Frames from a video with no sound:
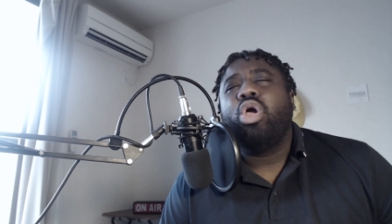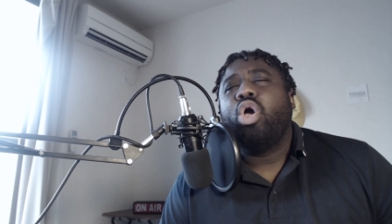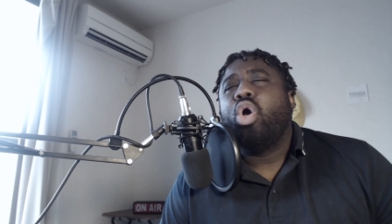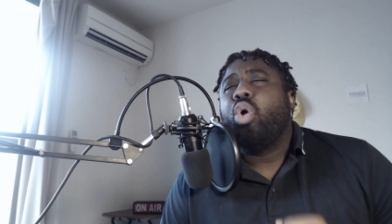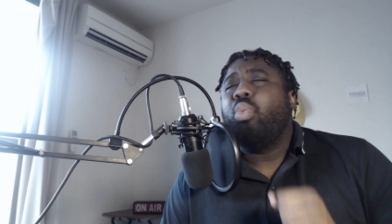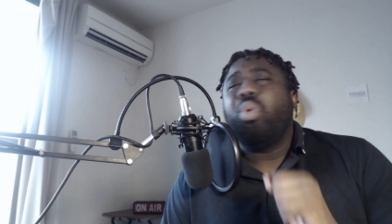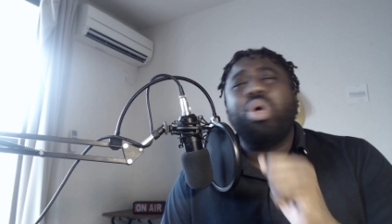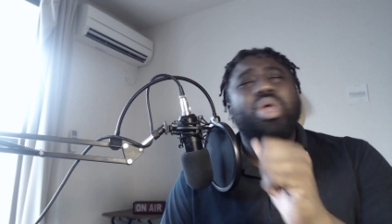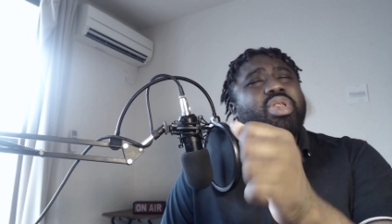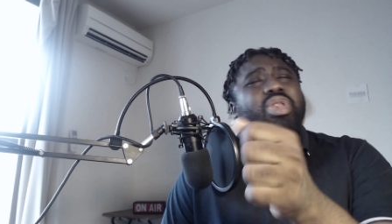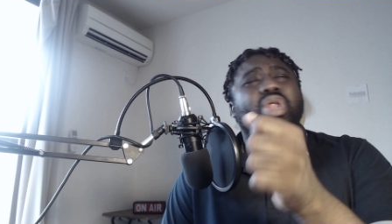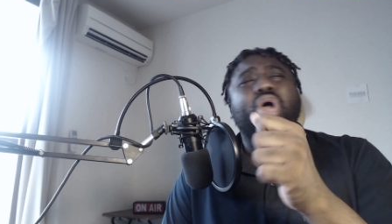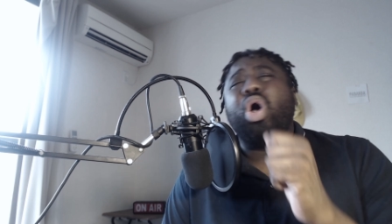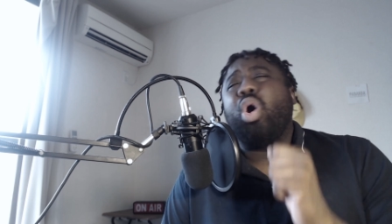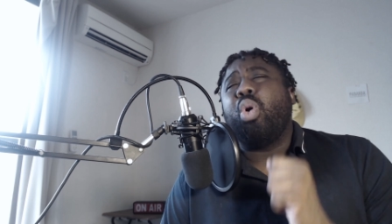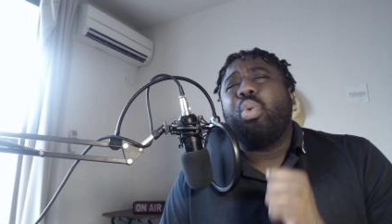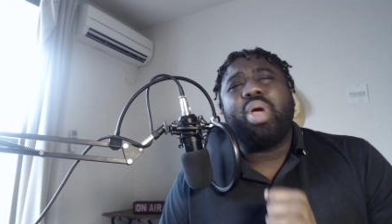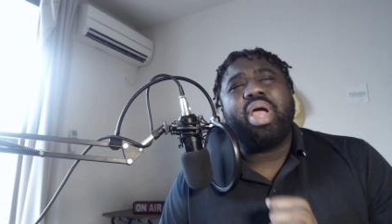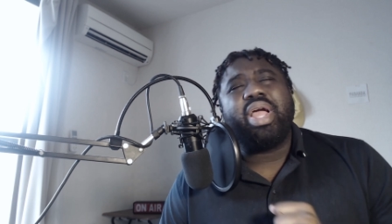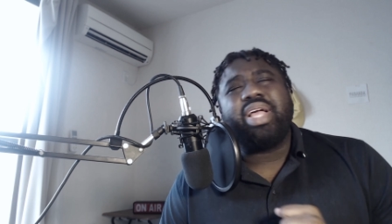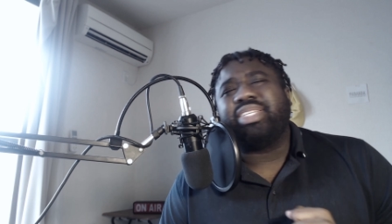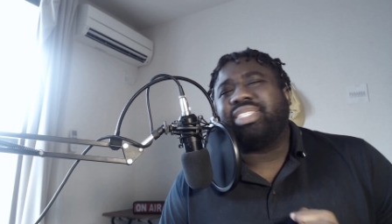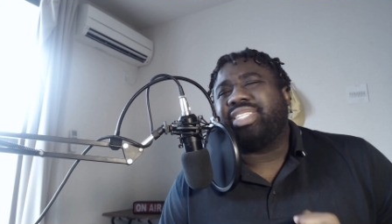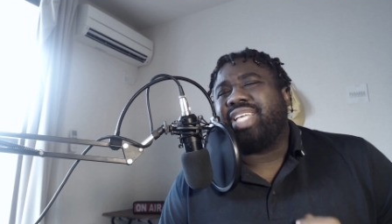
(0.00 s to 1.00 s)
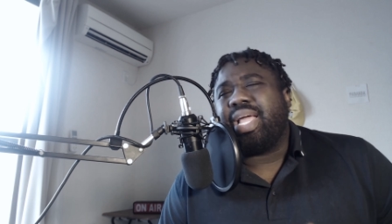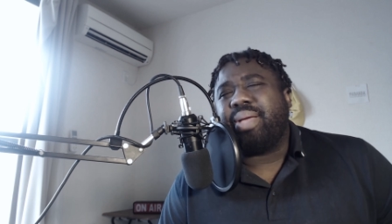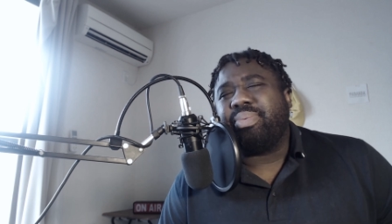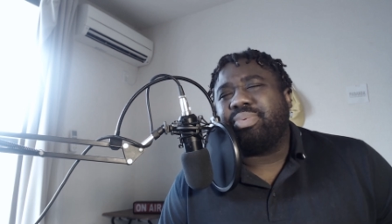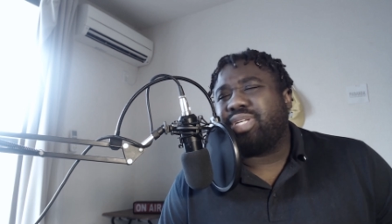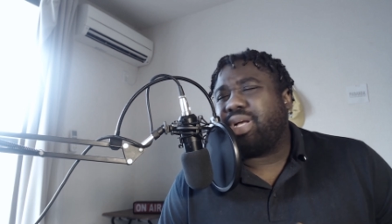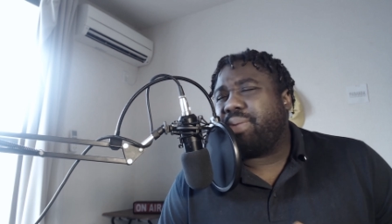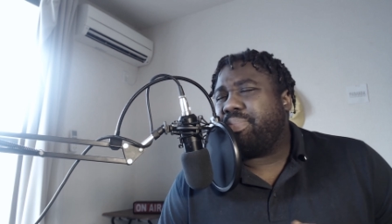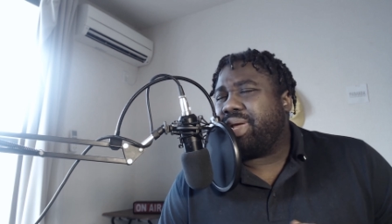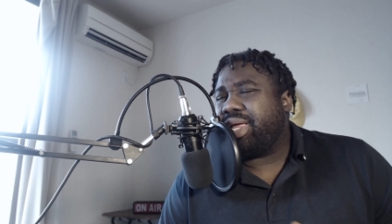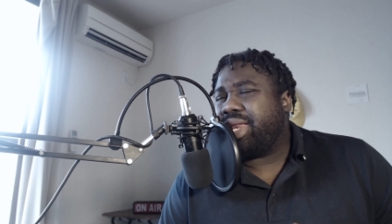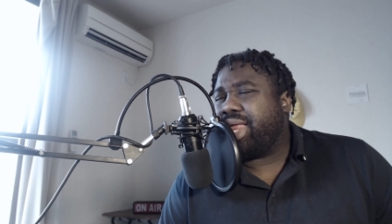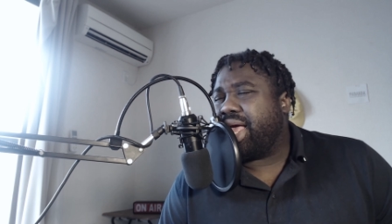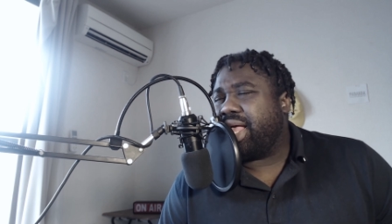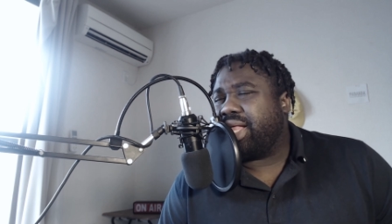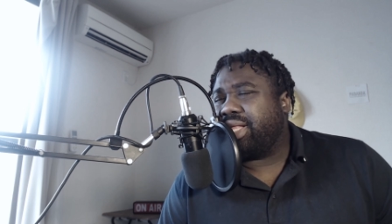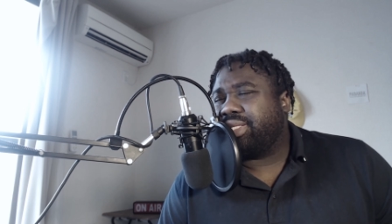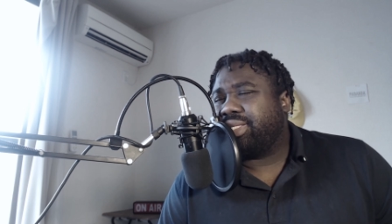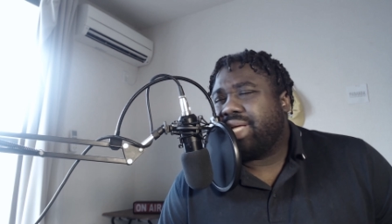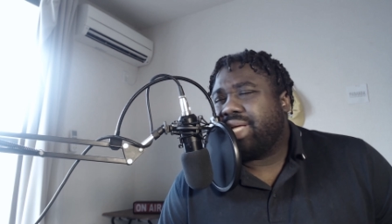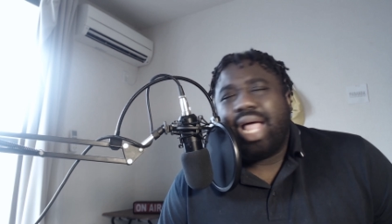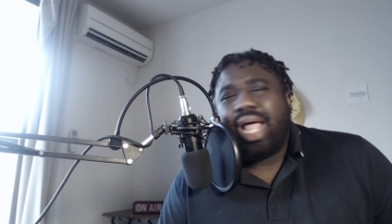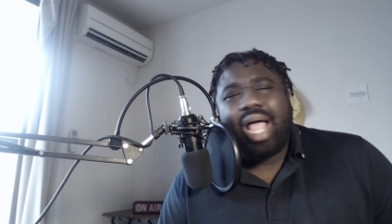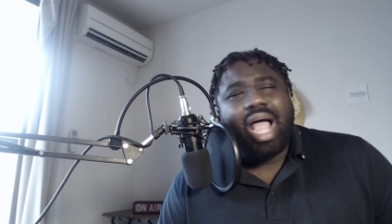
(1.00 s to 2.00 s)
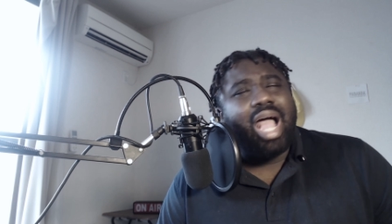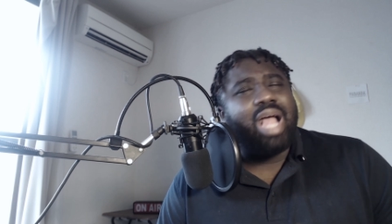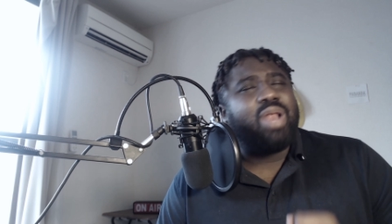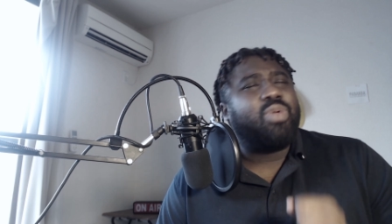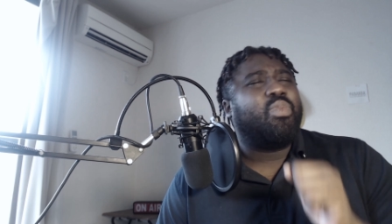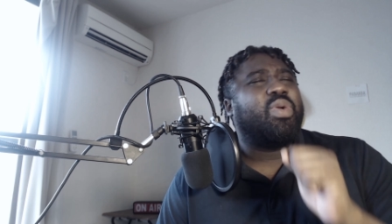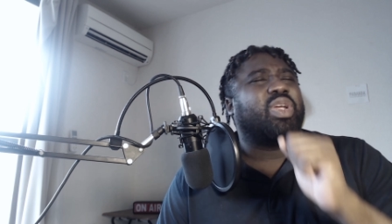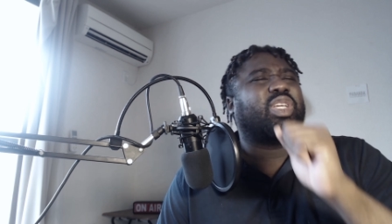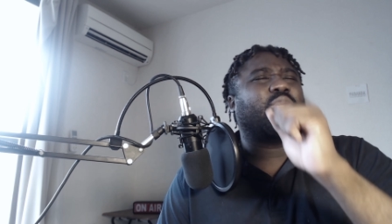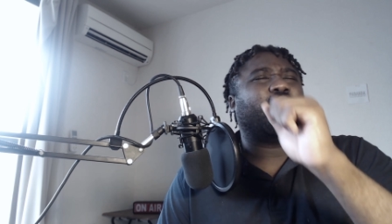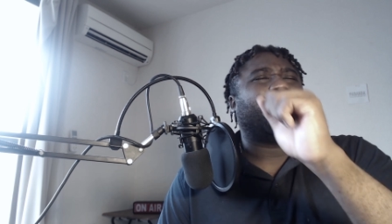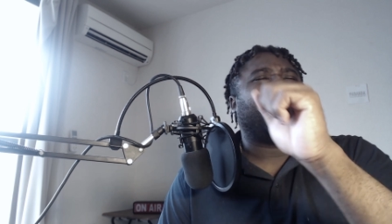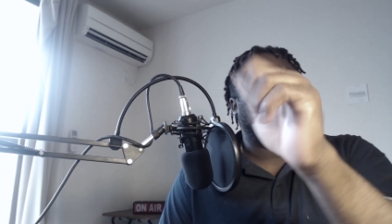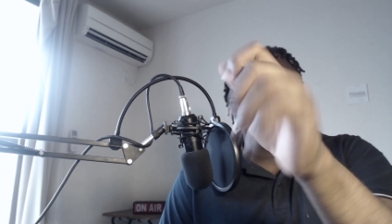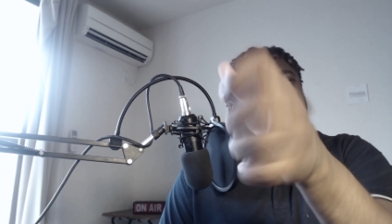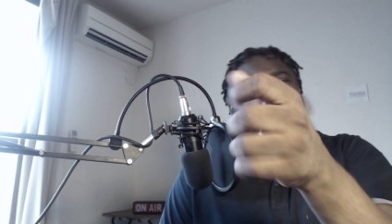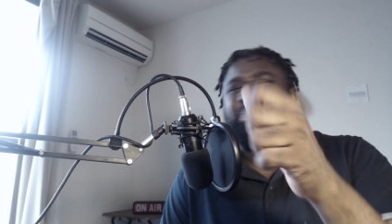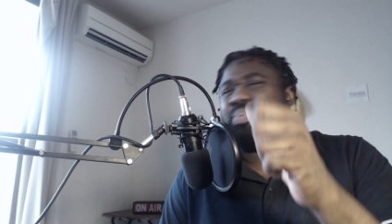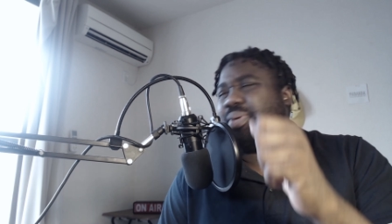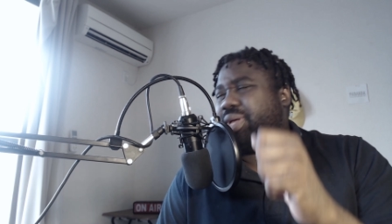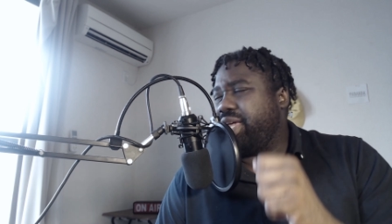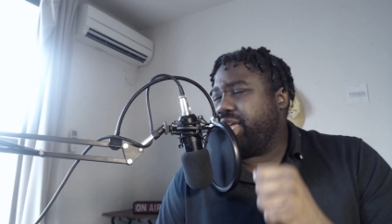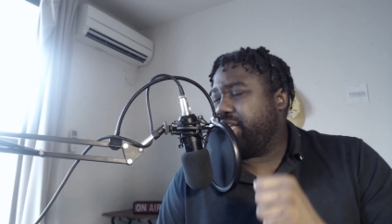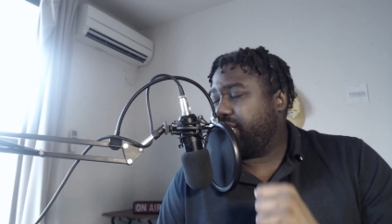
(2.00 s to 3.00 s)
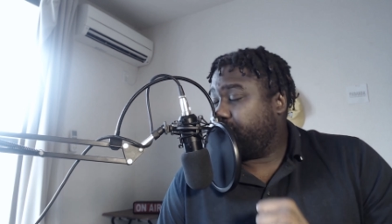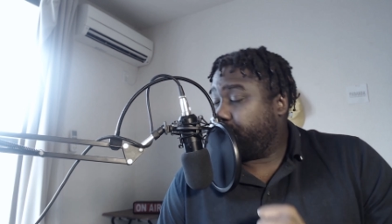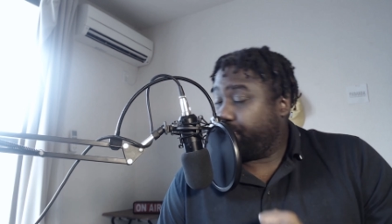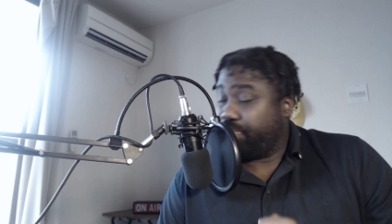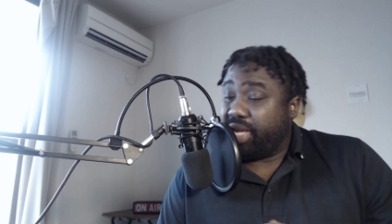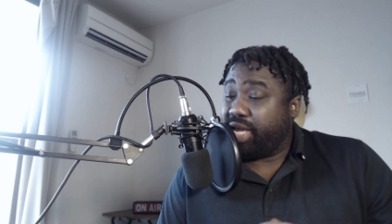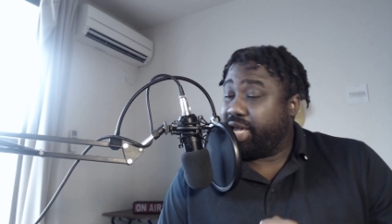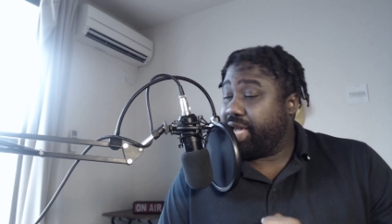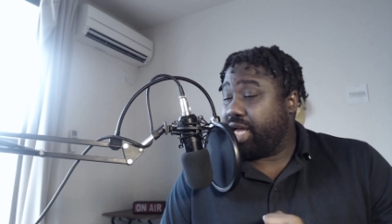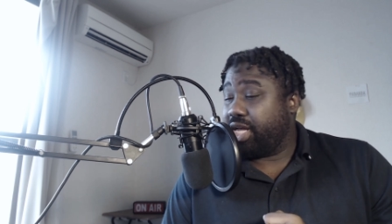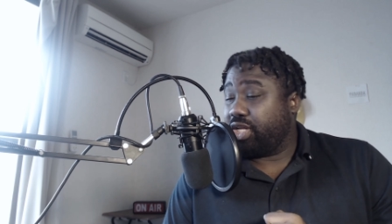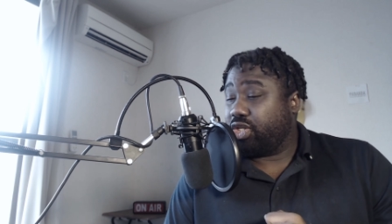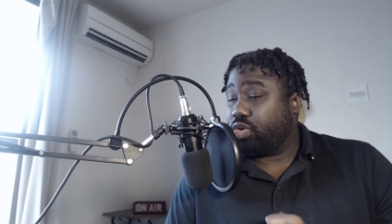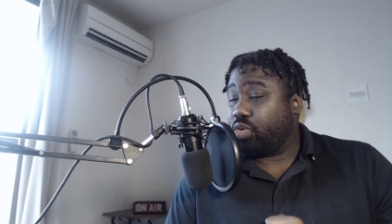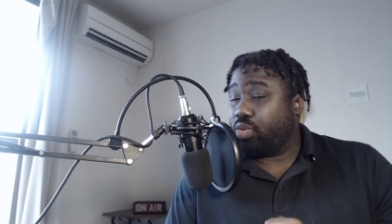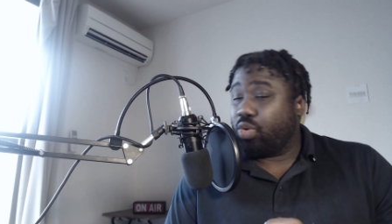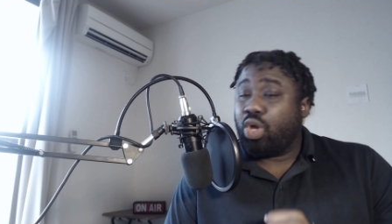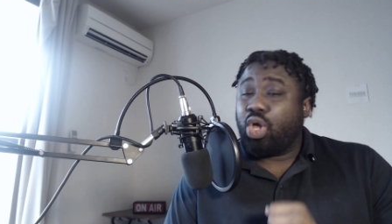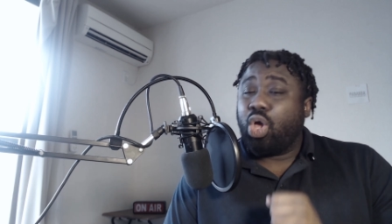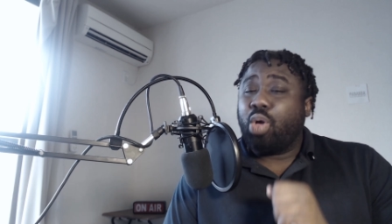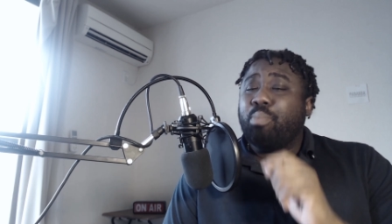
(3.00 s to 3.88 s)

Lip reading: would know where his games are being held and which people he's speaking to.